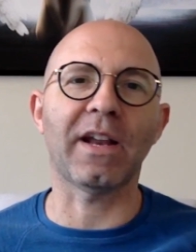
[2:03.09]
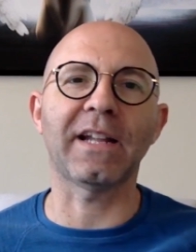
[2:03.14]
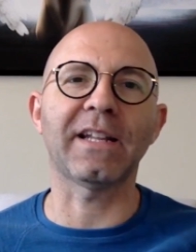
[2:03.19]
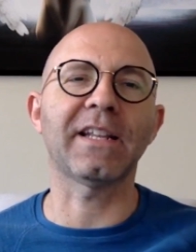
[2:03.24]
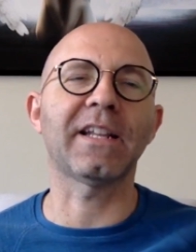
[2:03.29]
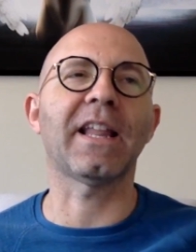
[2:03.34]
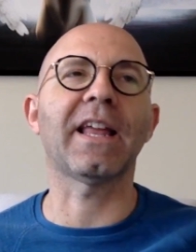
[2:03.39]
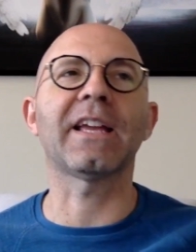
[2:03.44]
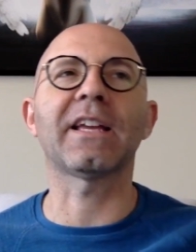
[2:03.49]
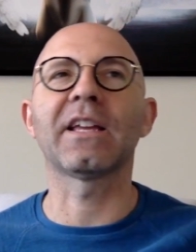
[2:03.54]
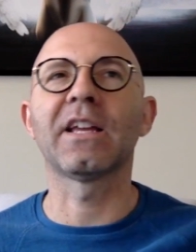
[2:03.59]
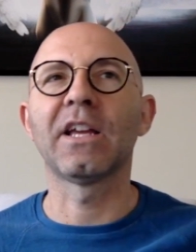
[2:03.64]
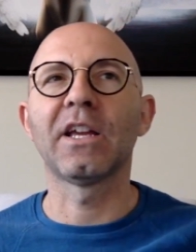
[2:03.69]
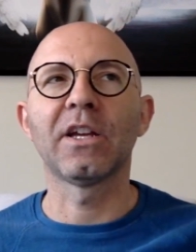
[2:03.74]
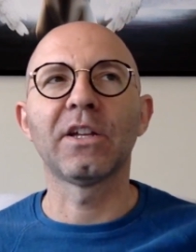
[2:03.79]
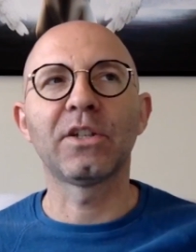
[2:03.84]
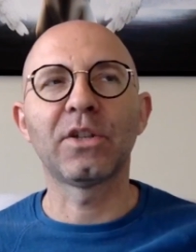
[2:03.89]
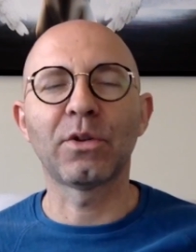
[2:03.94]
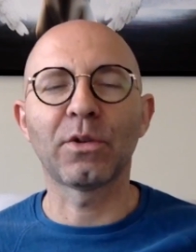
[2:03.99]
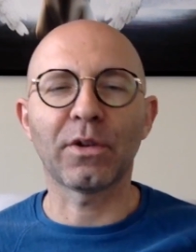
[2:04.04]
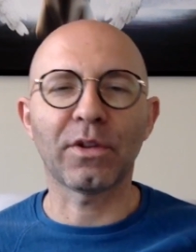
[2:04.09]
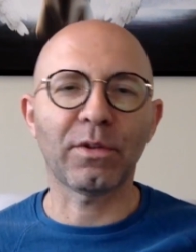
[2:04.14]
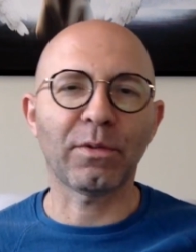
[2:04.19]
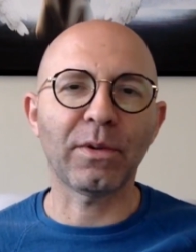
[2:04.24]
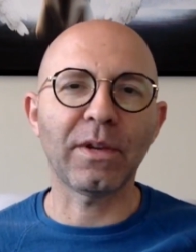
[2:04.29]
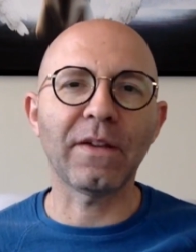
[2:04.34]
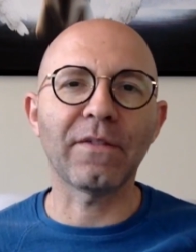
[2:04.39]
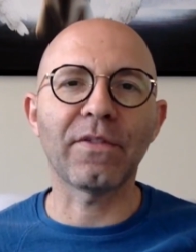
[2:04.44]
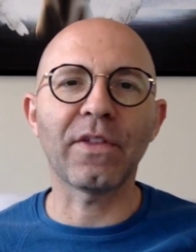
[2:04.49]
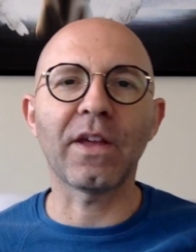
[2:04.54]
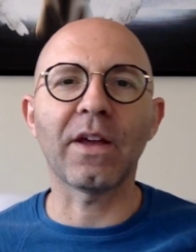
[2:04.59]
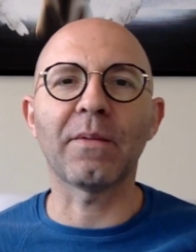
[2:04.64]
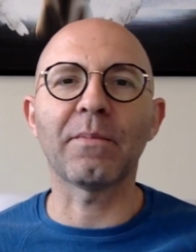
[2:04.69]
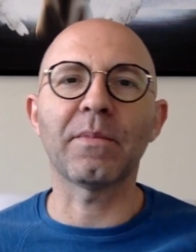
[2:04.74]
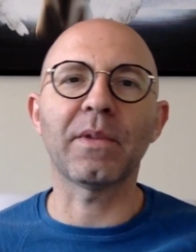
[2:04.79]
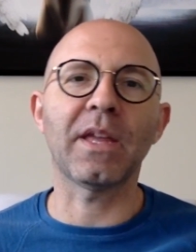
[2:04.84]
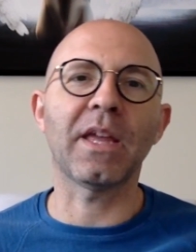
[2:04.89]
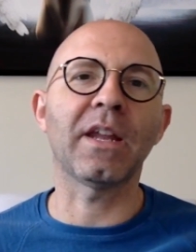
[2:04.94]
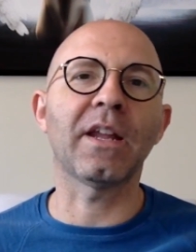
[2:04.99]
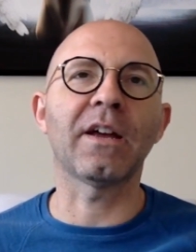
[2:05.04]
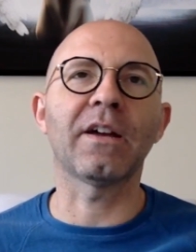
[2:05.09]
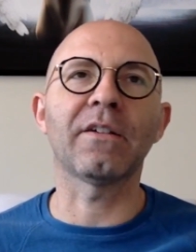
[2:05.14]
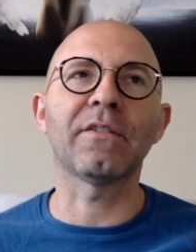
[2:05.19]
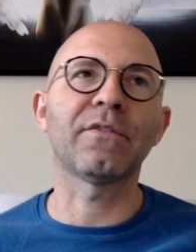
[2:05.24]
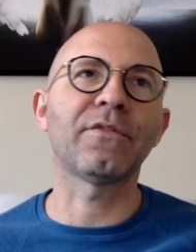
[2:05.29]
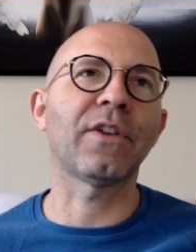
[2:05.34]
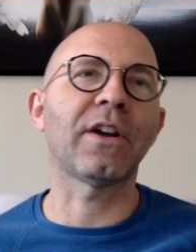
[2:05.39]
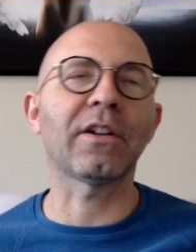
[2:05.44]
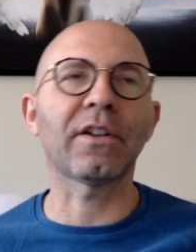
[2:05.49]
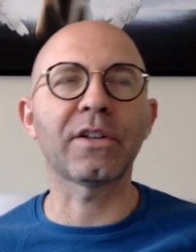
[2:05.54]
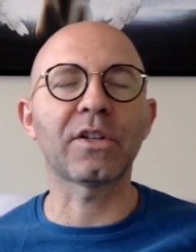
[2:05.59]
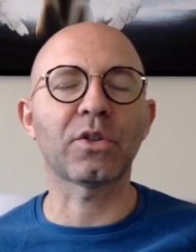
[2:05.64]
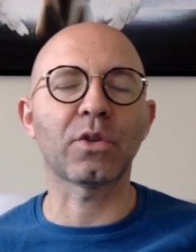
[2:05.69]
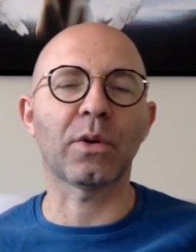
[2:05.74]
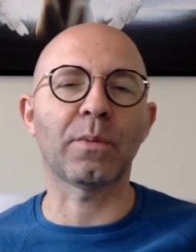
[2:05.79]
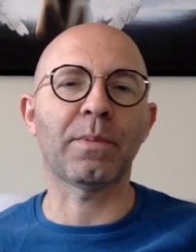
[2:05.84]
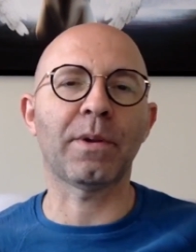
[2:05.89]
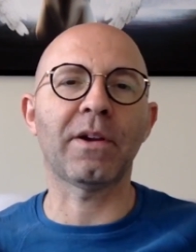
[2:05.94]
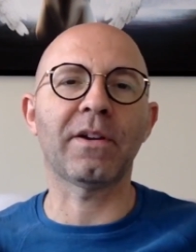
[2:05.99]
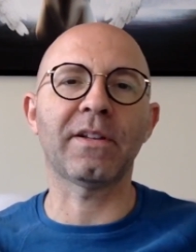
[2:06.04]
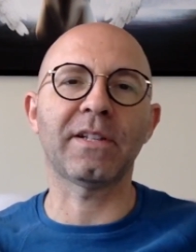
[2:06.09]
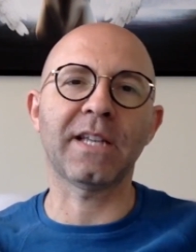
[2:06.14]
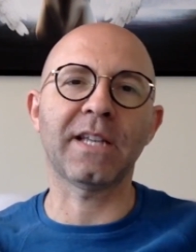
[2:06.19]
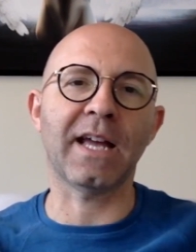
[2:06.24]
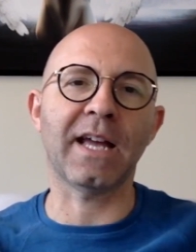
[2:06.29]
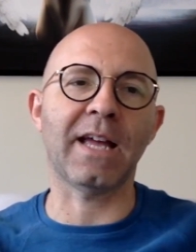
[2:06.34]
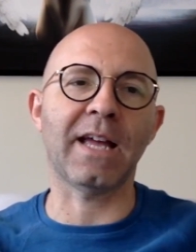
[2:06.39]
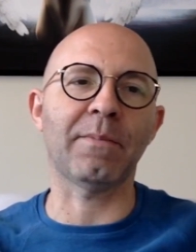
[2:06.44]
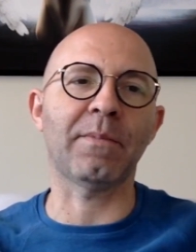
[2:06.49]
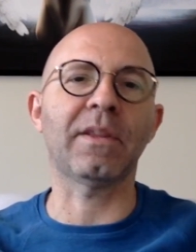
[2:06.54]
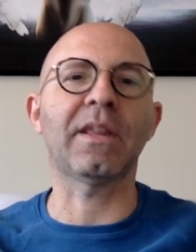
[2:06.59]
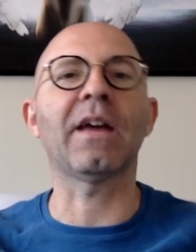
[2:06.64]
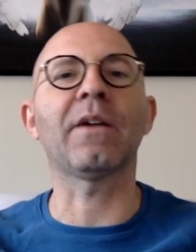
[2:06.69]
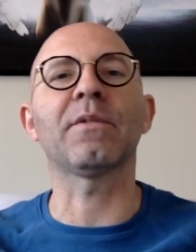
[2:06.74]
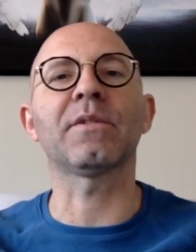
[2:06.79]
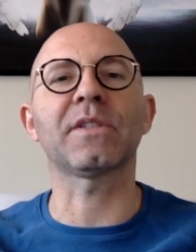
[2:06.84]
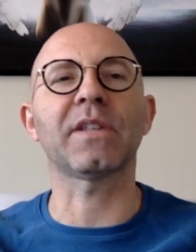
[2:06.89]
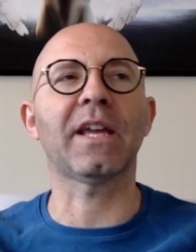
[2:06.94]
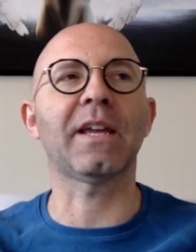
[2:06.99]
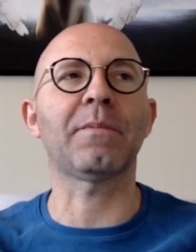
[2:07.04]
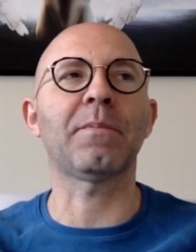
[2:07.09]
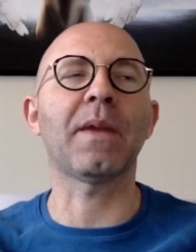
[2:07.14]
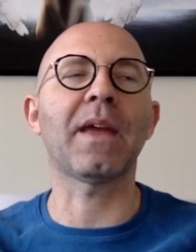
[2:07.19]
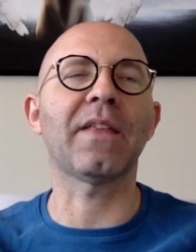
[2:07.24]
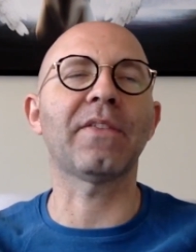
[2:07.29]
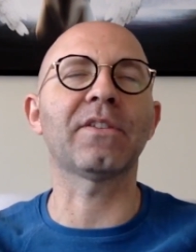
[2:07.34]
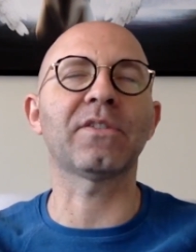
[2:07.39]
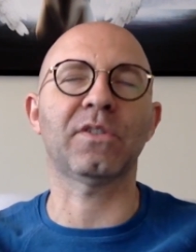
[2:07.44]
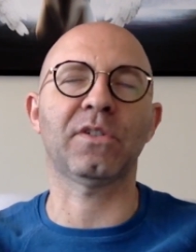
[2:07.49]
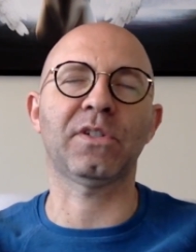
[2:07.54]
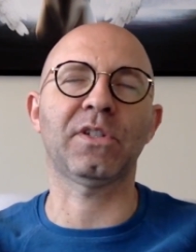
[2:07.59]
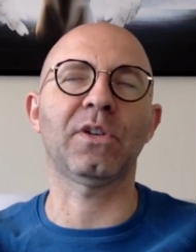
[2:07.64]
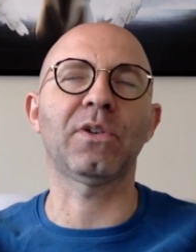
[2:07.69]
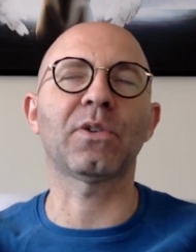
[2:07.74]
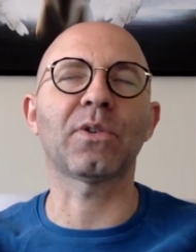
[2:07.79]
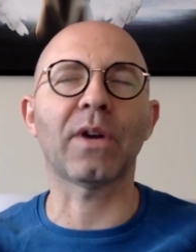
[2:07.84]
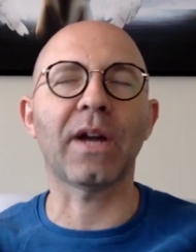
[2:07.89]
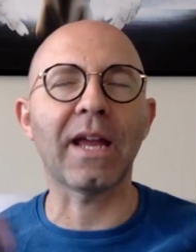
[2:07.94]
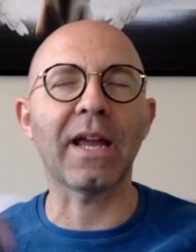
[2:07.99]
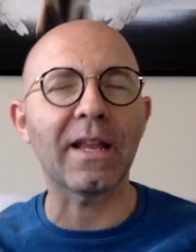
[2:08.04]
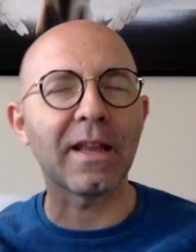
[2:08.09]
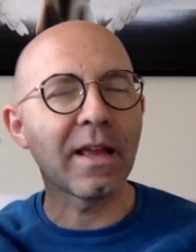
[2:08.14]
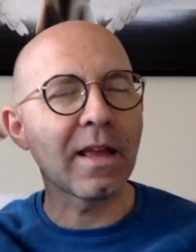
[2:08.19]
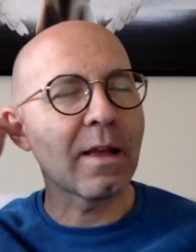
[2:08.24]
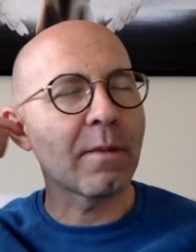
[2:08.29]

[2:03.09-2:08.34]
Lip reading: I did like 2 or 3 of them in a fairly short period of time. And I was like, man, these are so great.